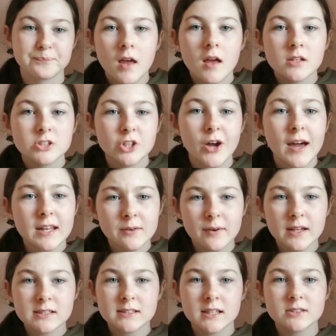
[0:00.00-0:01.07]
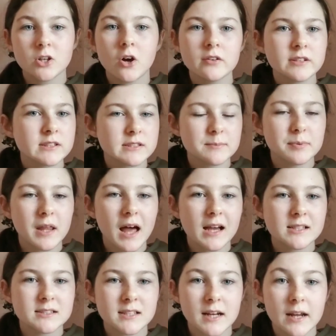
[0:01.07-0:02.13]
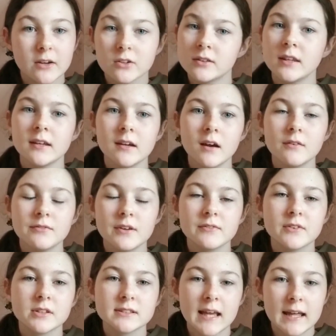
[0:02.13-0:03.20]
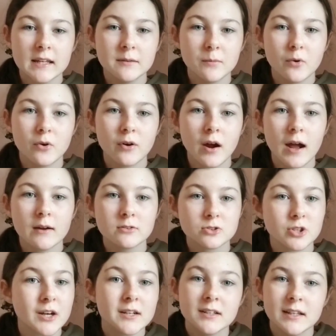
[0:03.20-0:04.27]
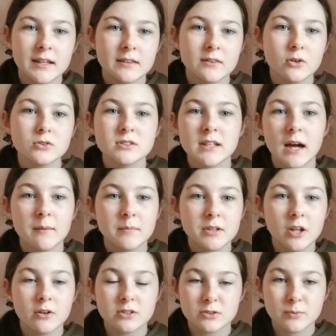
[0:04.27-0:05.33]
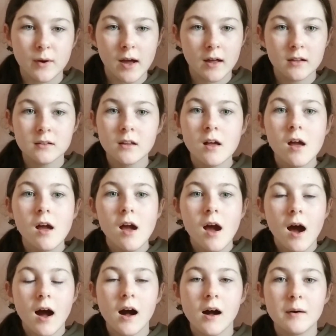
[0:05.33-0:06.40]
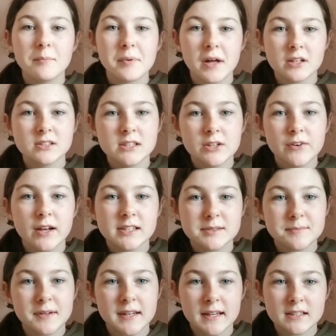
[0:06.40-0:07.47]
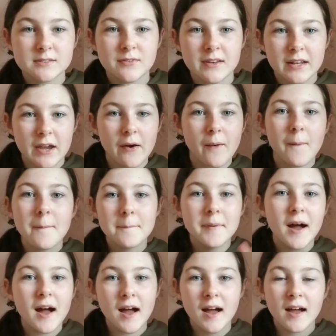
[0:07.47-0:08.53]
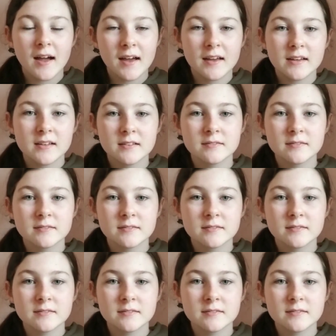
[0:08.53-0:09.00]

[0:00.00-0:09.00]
So anyways, that's all the supplies that I could think of. If there's any more, I'll try to link those down below as well. But I'll see you guys in my next video. Bye!